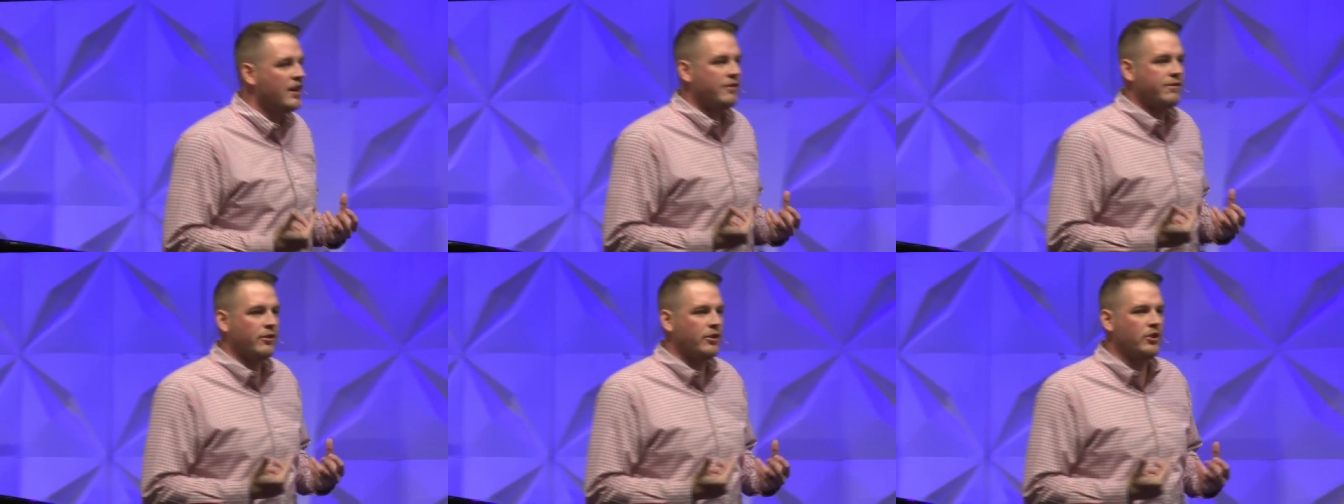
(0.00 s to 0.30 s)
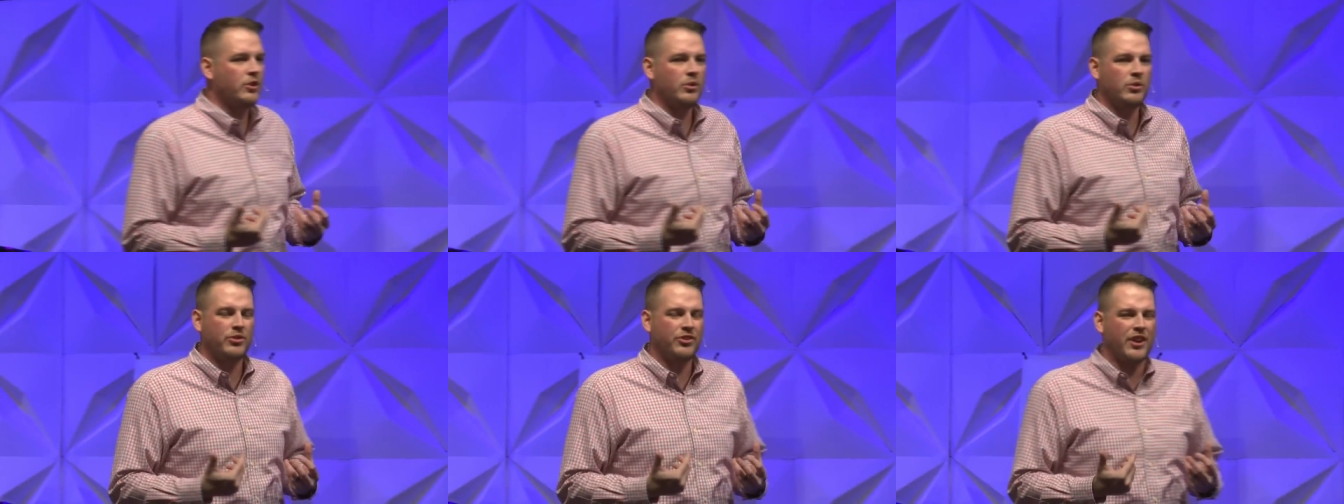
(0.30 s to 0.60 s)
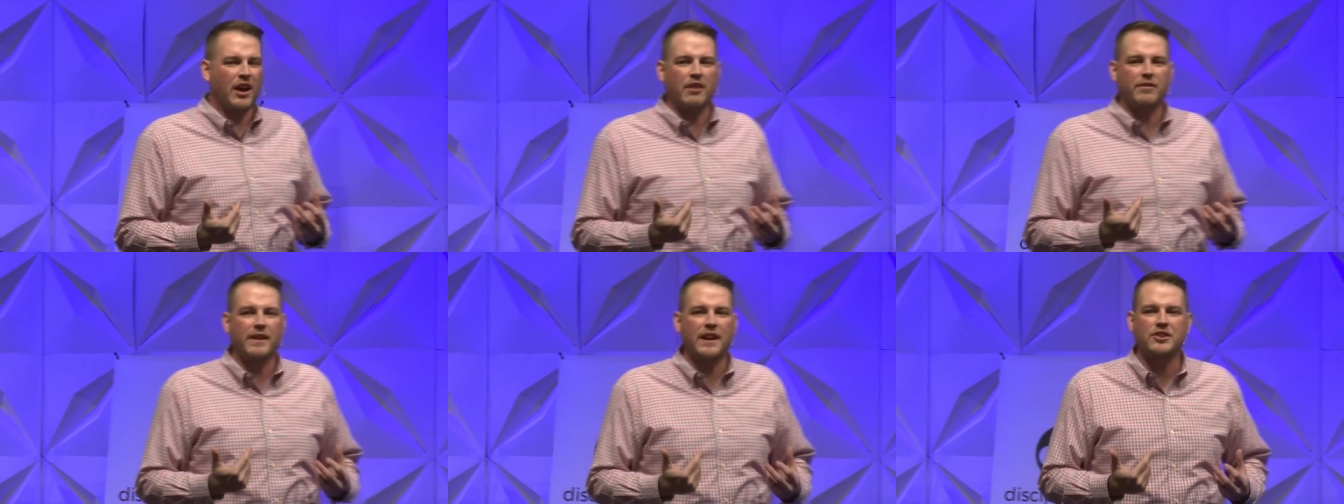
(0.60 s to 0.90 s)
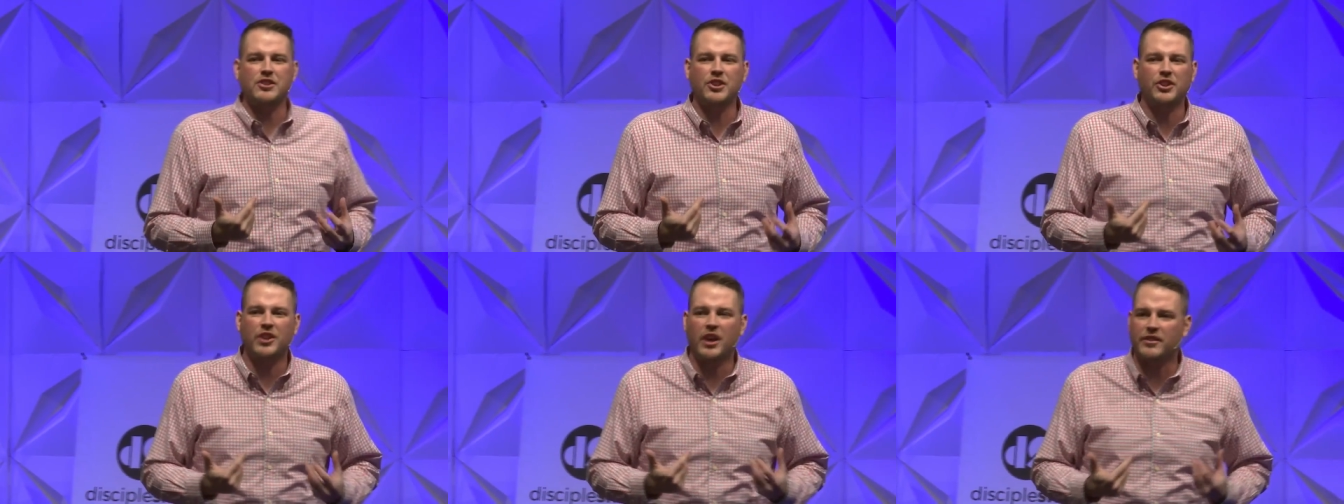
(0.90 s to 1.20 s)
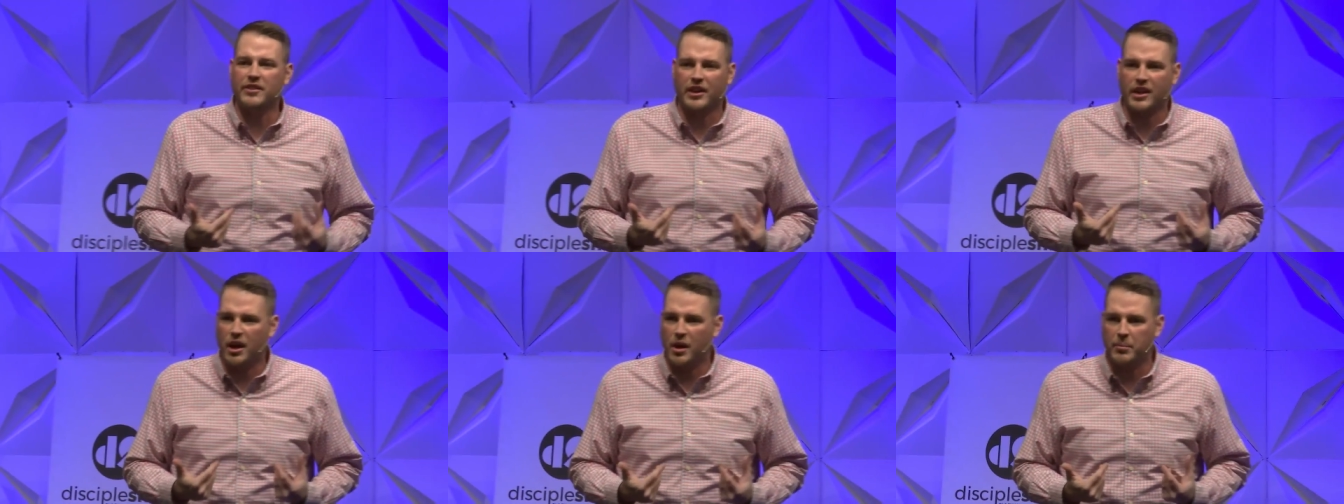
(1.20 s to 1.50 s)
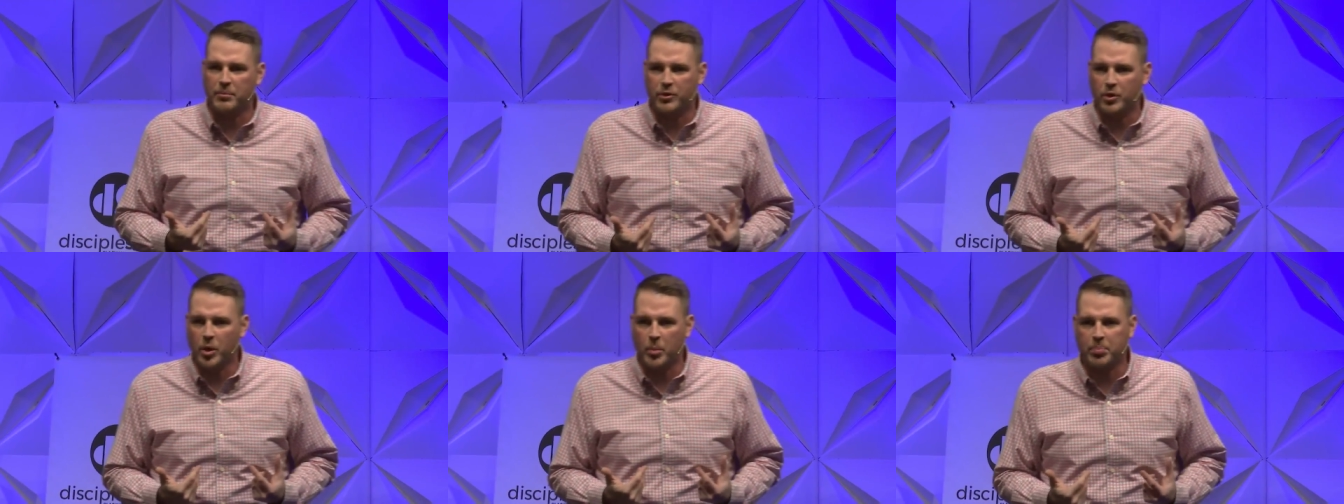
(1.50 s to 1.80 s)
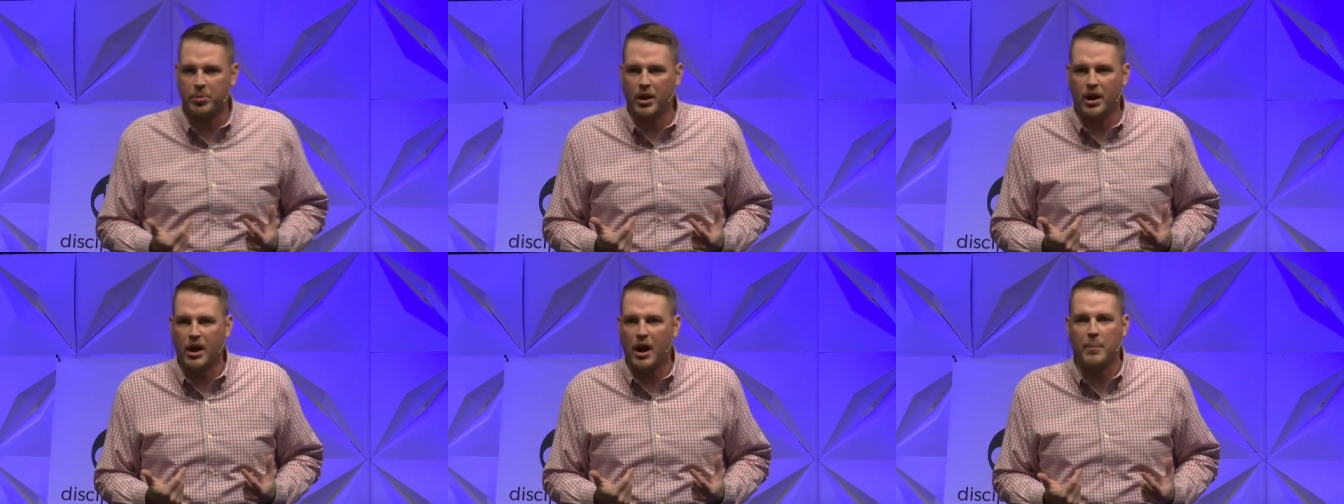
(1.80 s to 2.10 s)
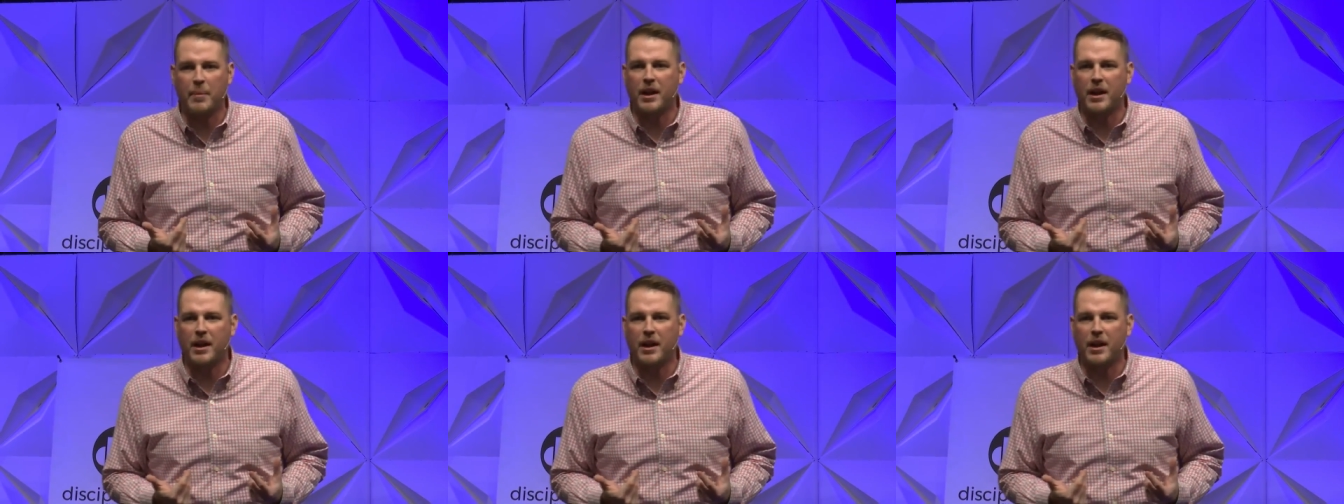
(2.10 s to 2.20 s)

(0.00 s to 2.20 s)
For you, salvation doesn't come through a prayer.